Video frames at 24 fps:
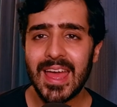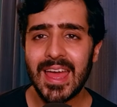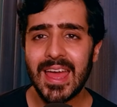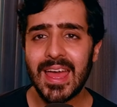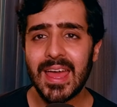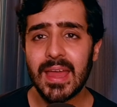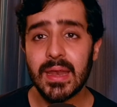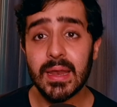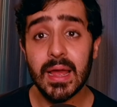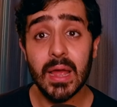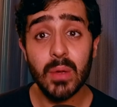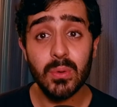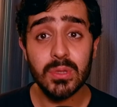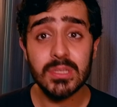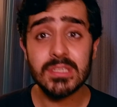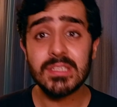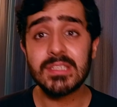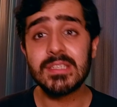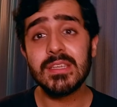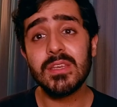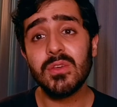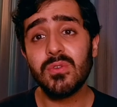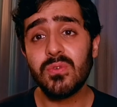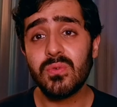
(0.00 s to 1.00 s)
And I will
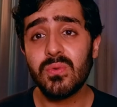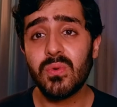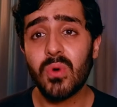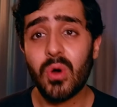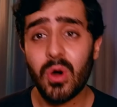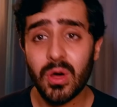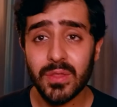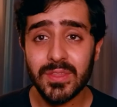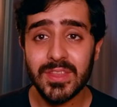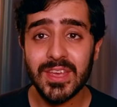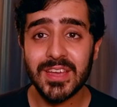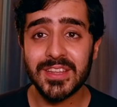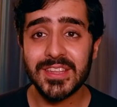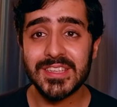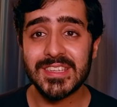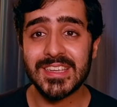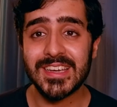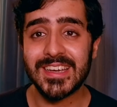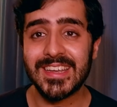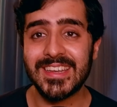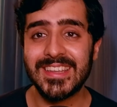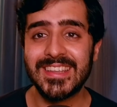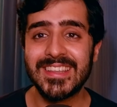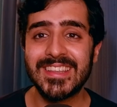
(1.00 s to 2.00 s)
see you on the other
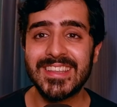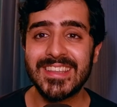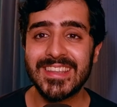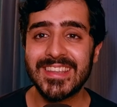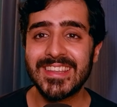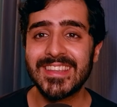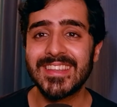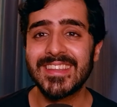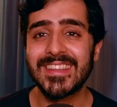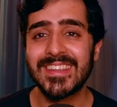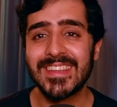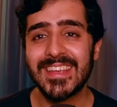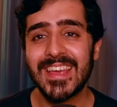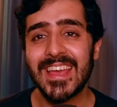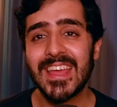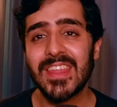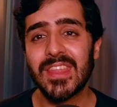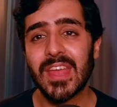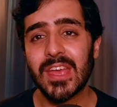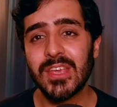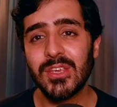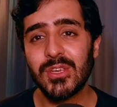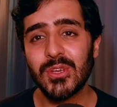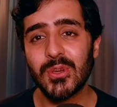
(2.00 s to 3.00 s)
side.
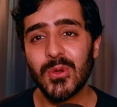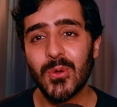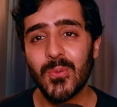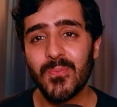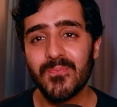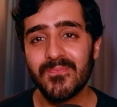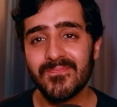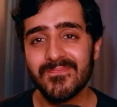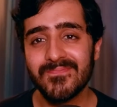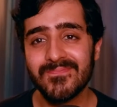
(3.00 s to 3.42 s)
Thank you.